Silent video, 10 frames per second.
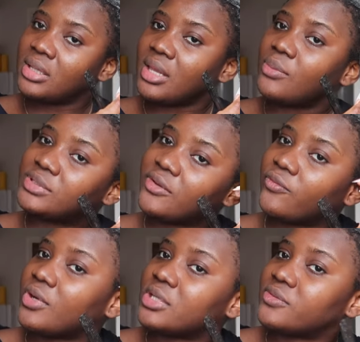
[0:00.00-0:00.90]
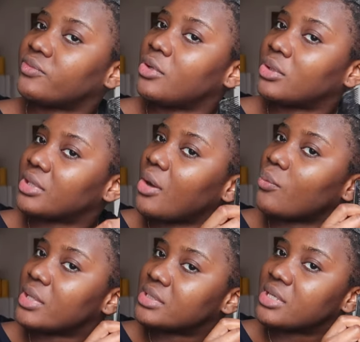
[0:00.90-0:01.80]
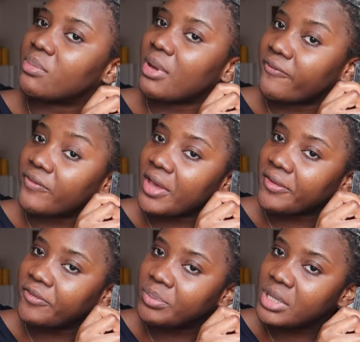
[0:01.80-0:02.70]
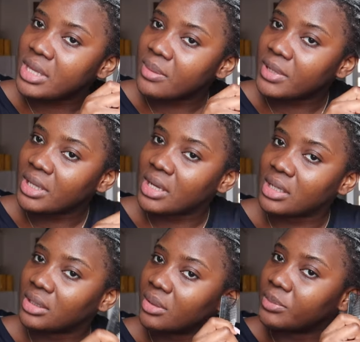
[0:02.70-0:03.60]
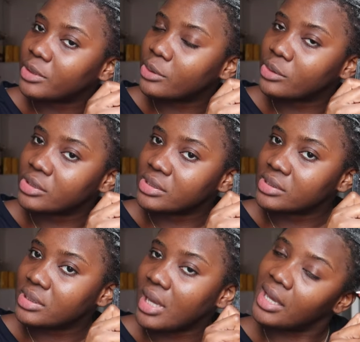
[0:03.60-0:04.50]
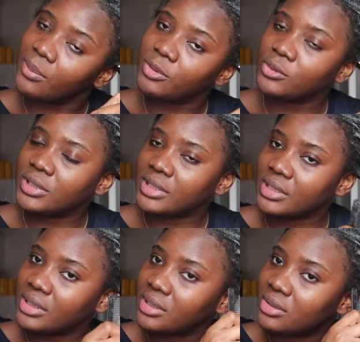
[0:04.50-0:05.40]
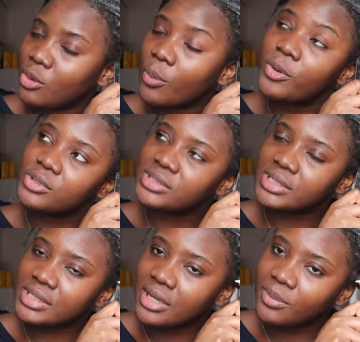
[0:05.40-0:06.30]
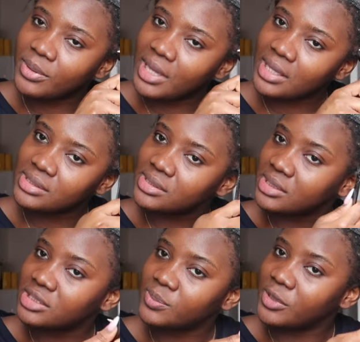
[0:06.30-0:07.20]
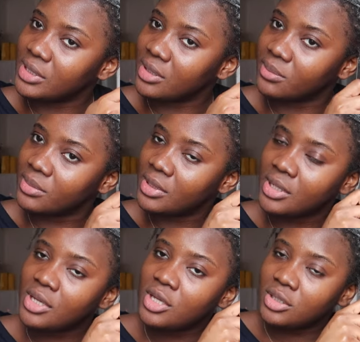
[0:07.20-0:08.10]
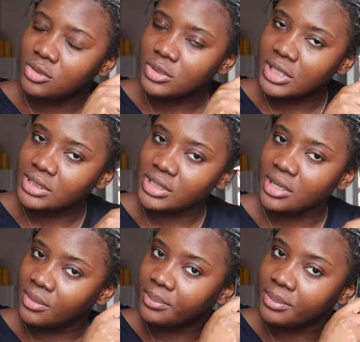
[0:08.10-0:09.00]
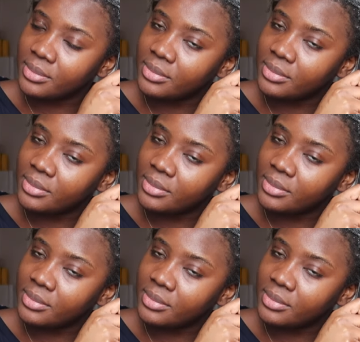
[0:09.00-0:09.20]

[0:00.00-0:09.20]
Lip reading: that was the first vlog that went up at 5 p.m. in Ghana because I uploaded it or posted it up at 6 p.m. UK time.